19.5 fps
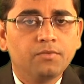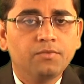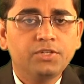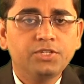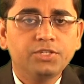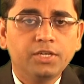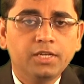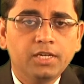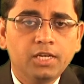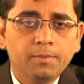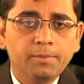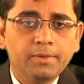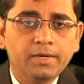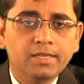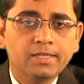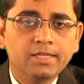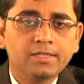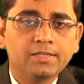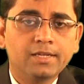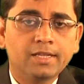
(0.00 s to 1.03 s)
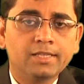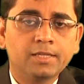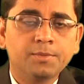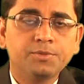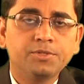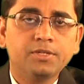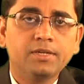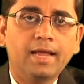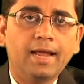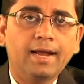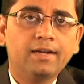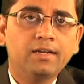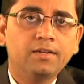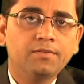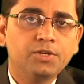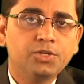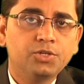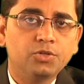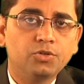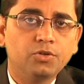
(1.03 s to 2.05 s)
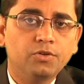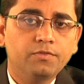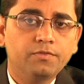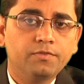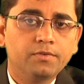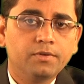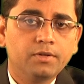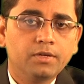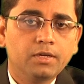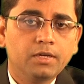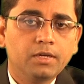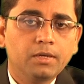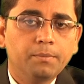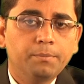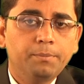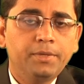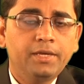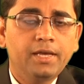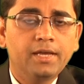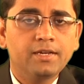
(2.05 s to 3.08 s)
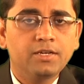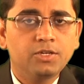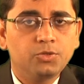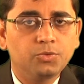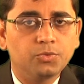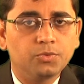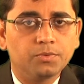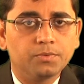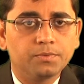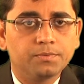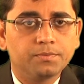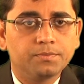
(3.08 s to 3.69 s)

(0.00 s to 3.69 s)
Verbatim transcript: which inhibits the transcription activation of BRN2.